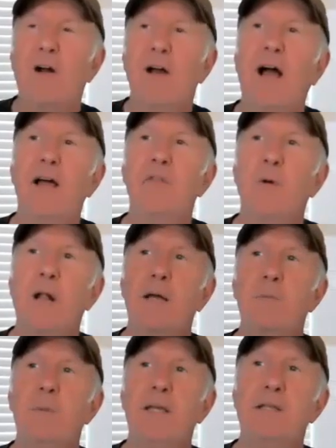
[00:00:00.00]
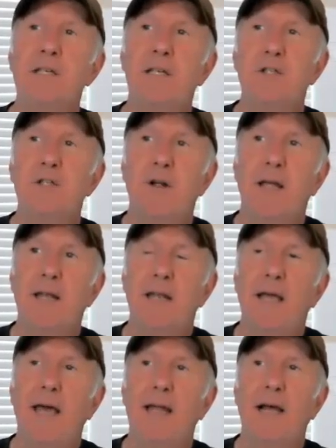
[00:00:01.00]
I thought I'd be a teacher,
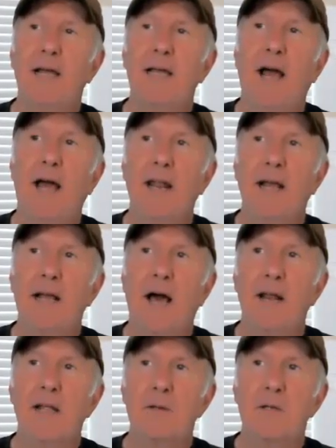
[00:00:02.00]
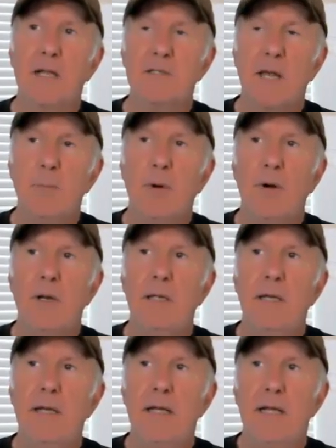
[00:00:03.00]
and I got a
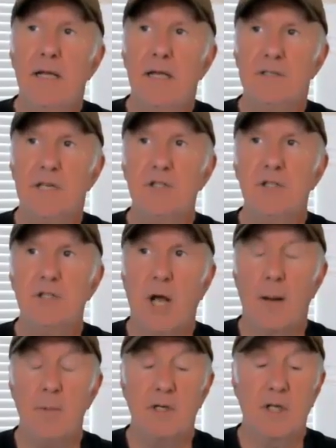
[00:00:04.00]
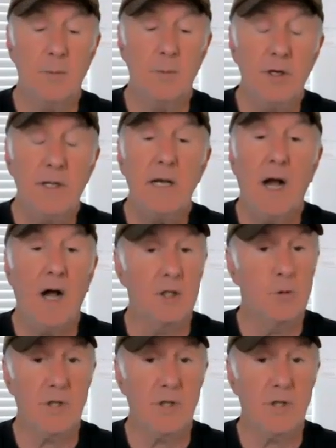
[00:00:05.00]
temporary teaching job at a community college,